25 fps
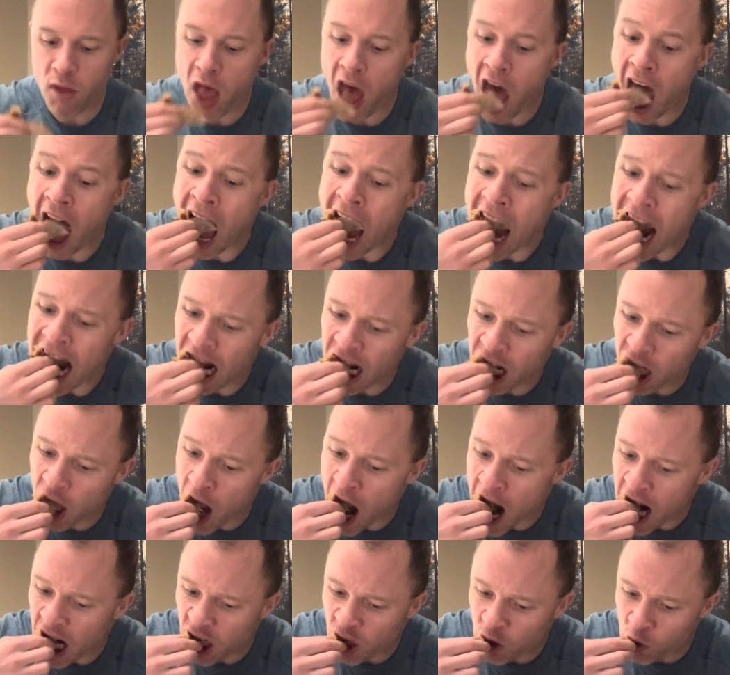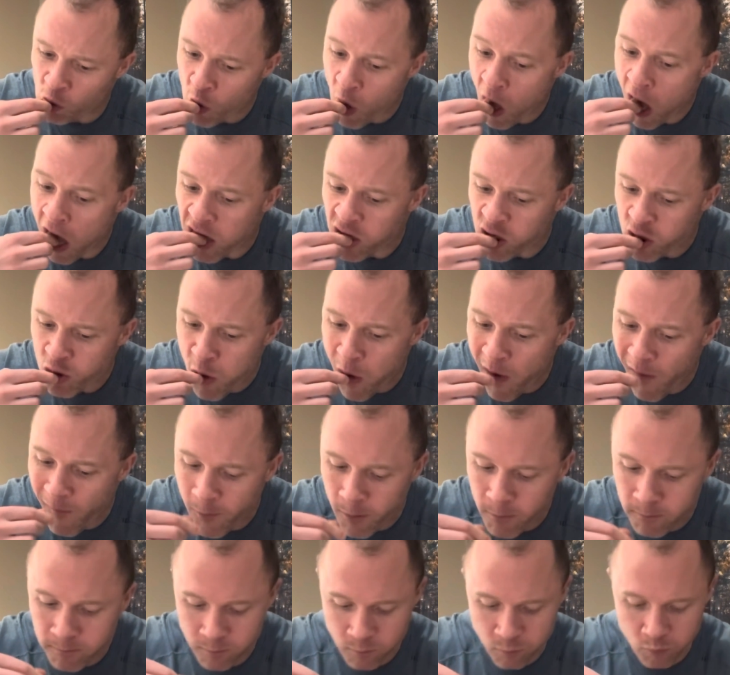185, I can eat
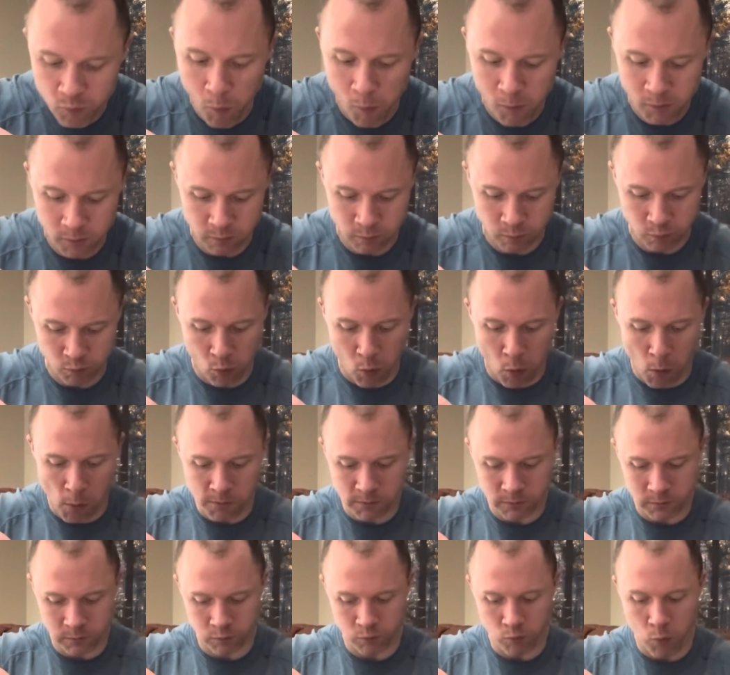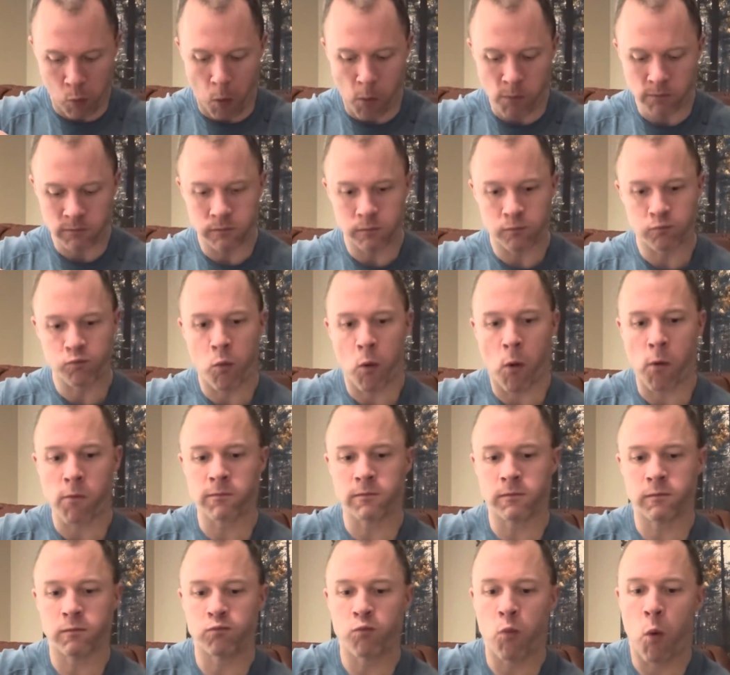whatever the hell I want. My maintenance is up
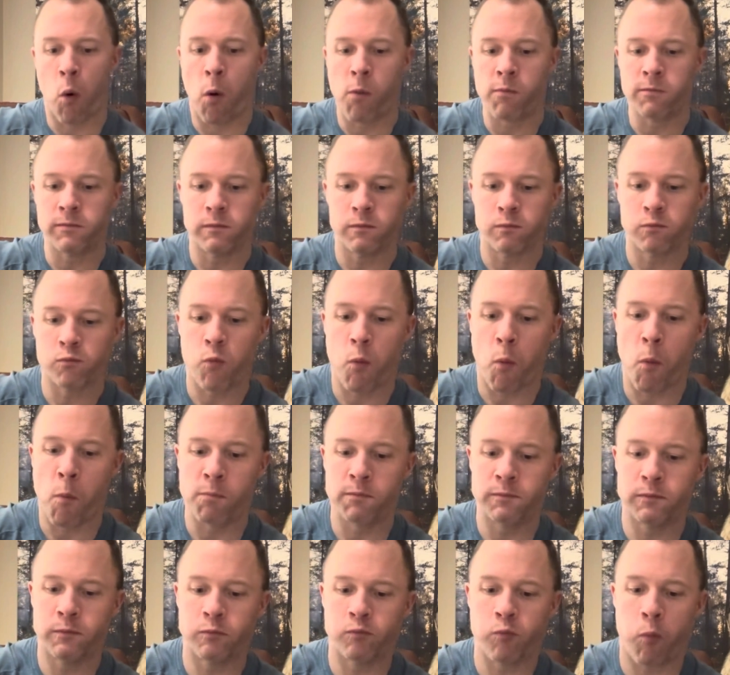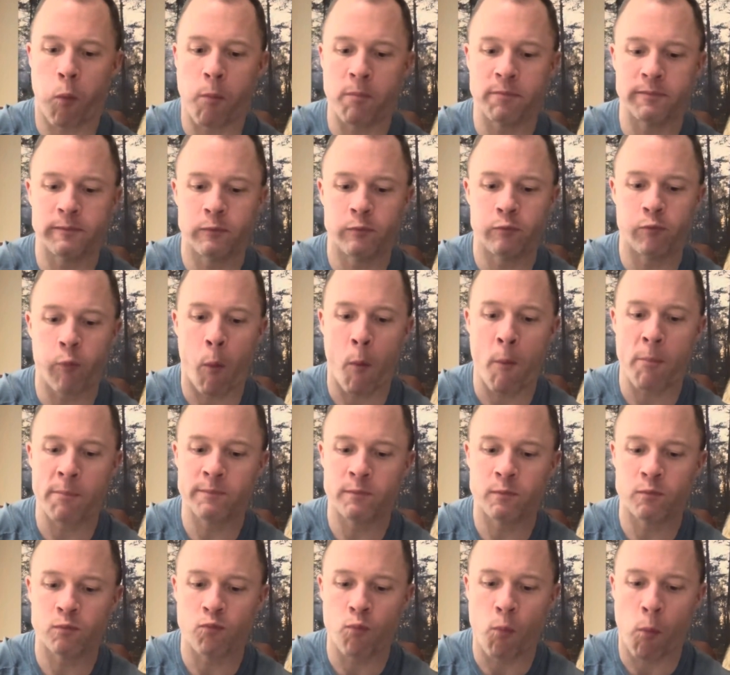close to 4,000 calories a day.
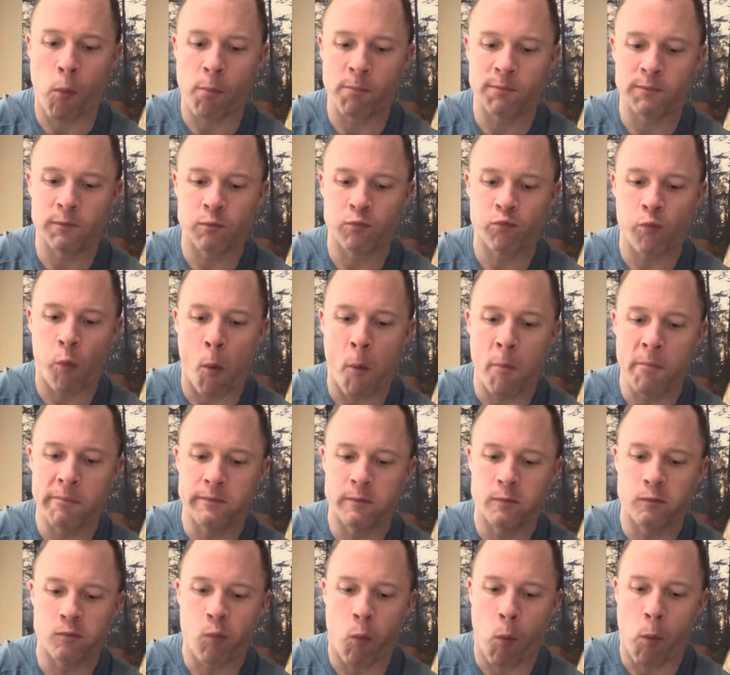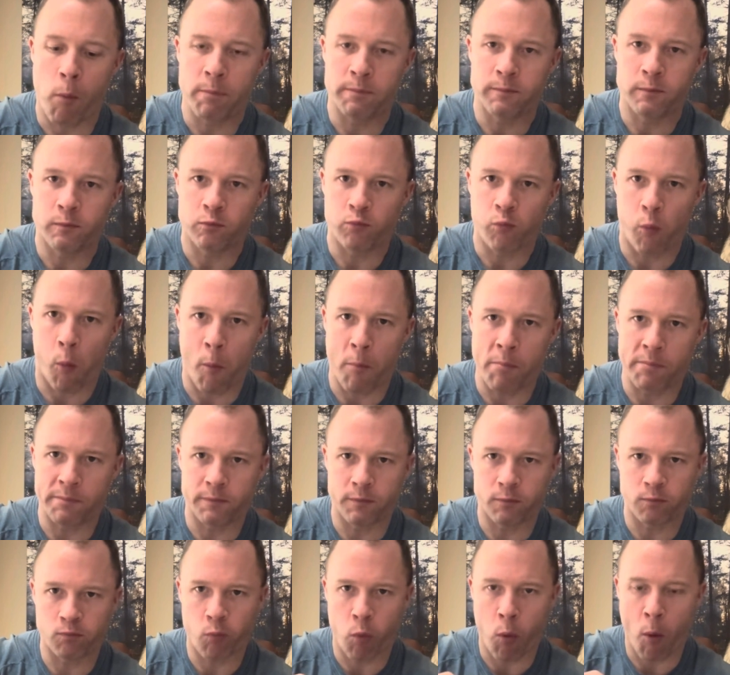Okay, essentially I can just eat till I'm
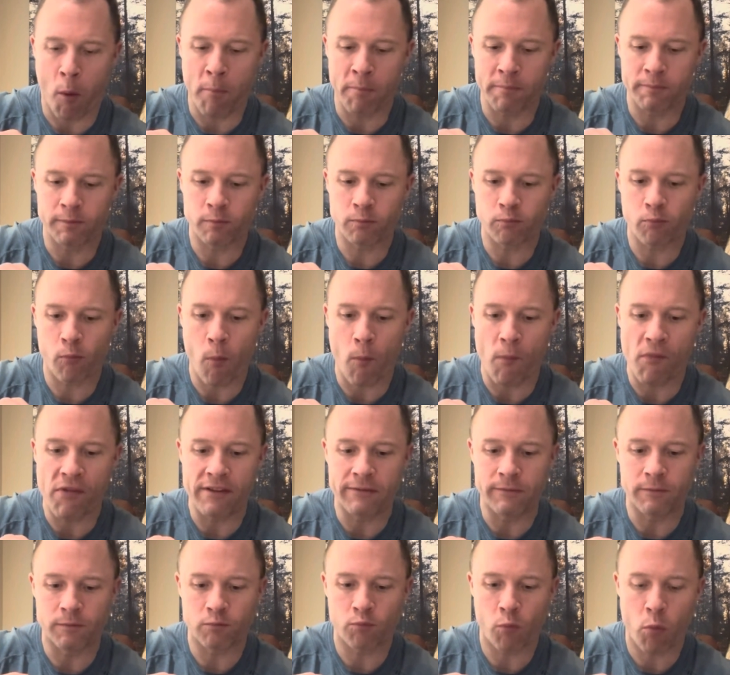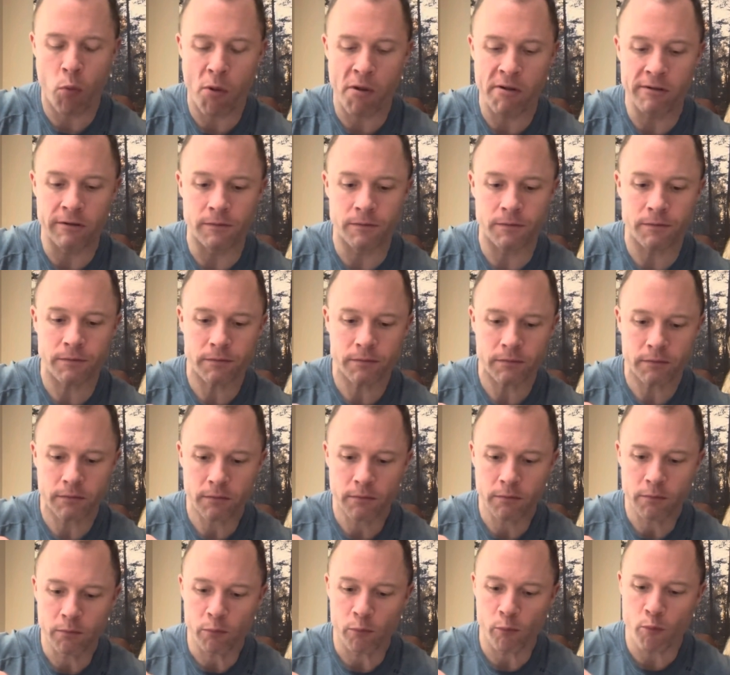stuffed, which is a good place to be.
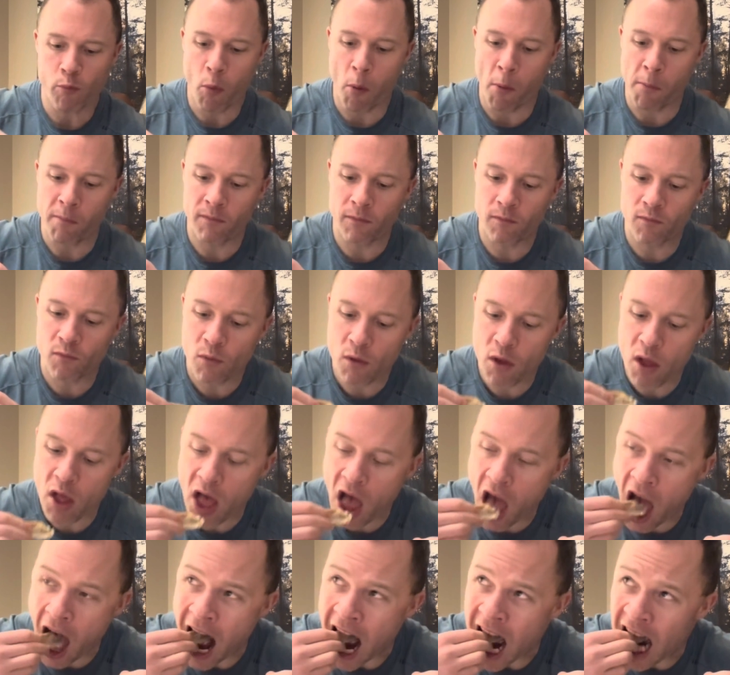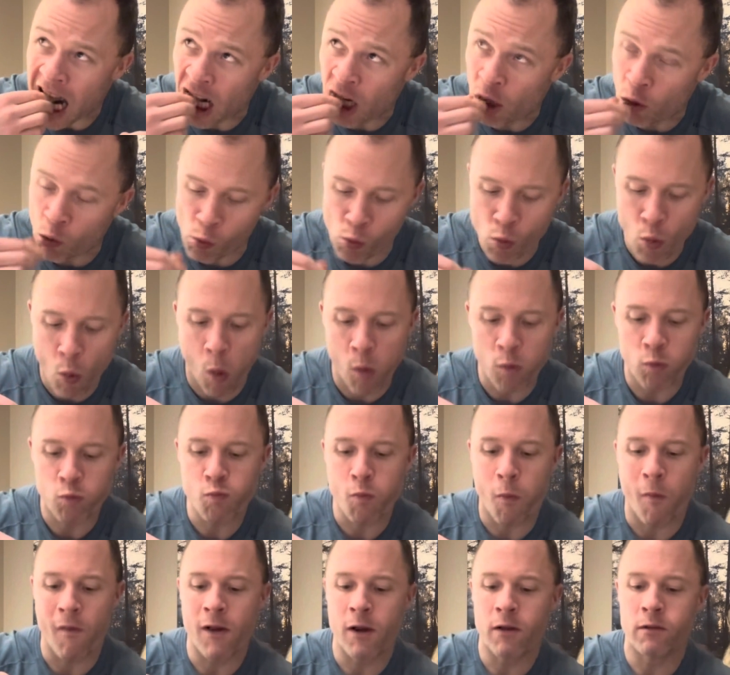So I'm eating till I'm completely
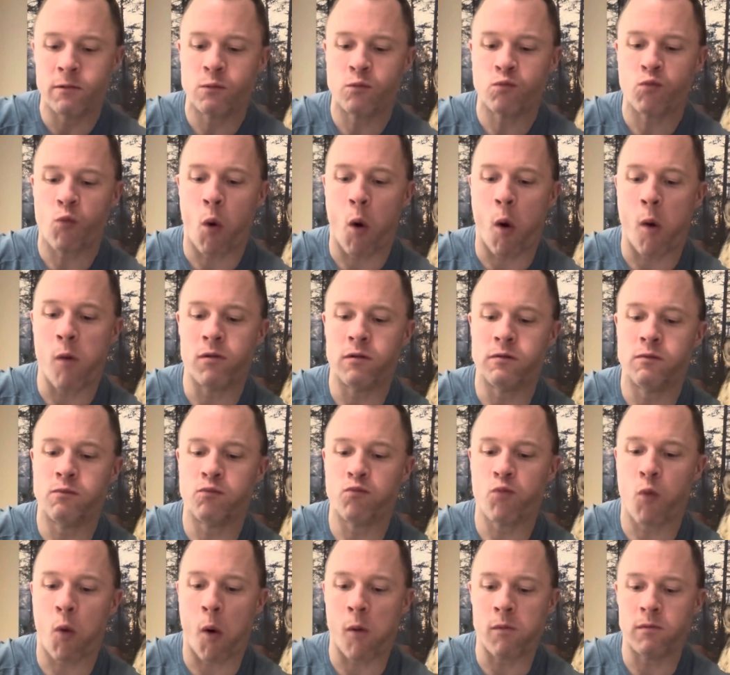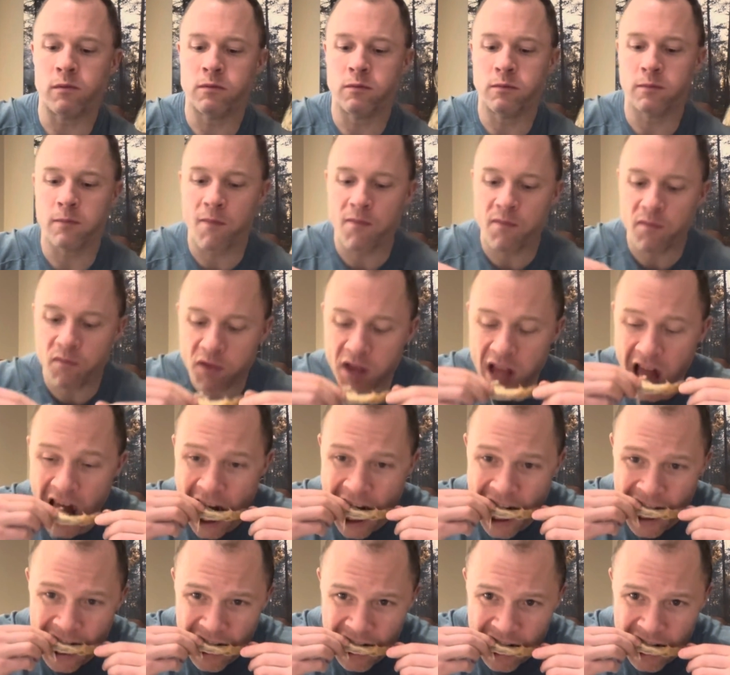stuffed on fast food,